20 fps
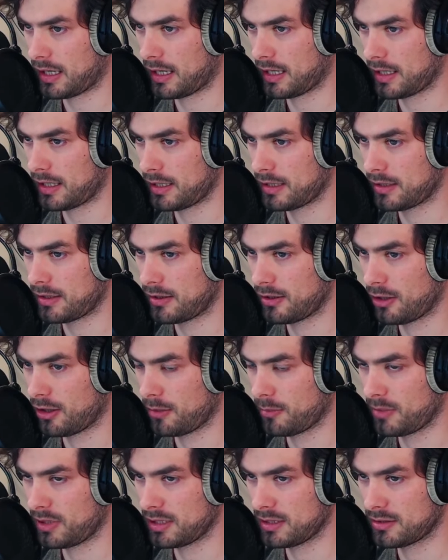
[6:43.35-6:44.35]
I
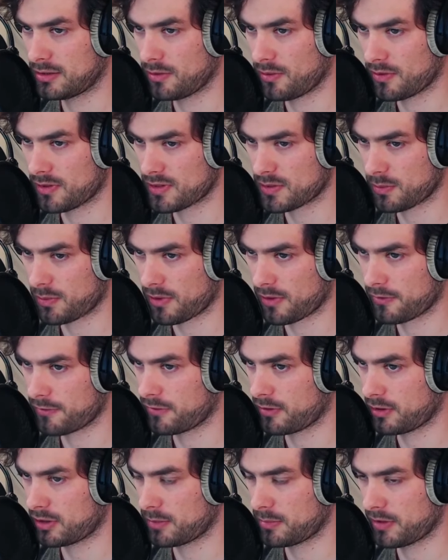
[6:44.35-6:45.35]
normally do this with a
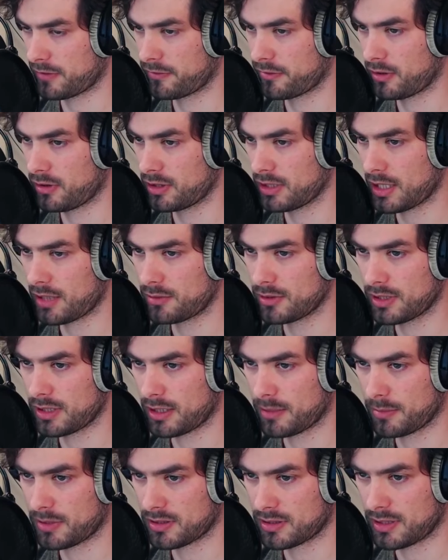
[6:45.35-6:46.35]
40 by 40
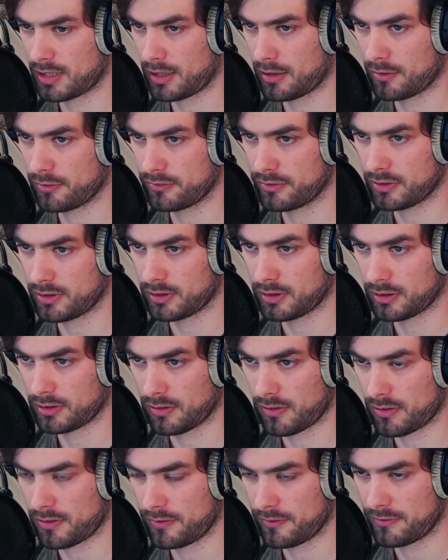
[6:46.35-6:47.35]
area, but now
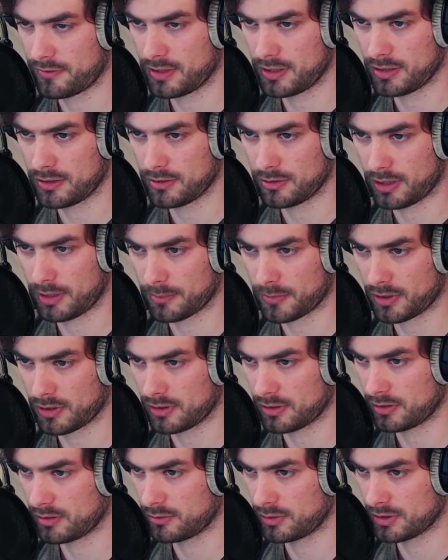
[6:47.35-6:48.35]
for the video I'm
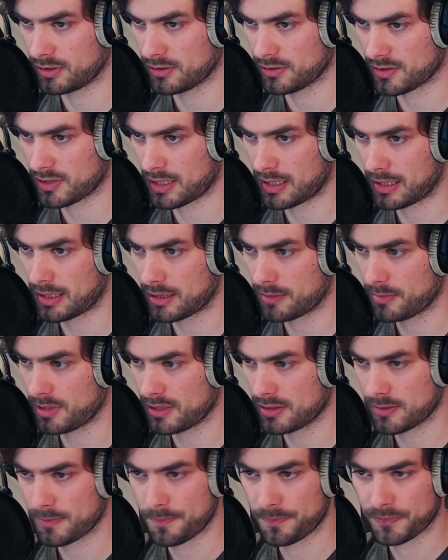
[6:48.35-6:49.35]
gonna reduce it a little
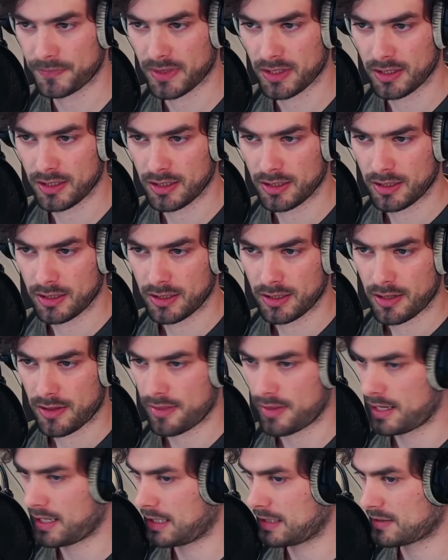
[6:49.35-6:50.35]
bit.
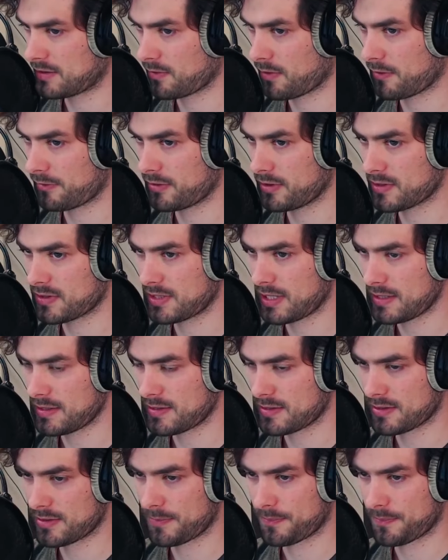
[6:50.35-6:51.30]
Then let's do the first test.